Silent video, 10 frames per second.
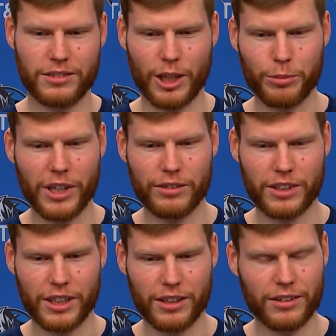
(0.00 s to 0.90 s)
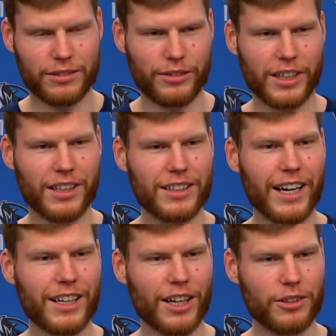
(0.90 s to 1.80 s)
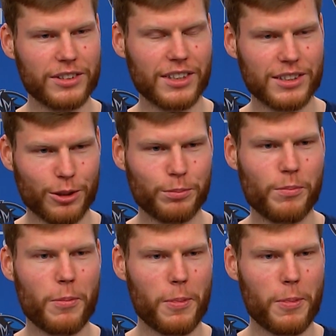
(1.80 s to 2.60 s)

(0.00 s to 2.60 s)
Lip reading: I'm definitely gonna fit in that kind of a system.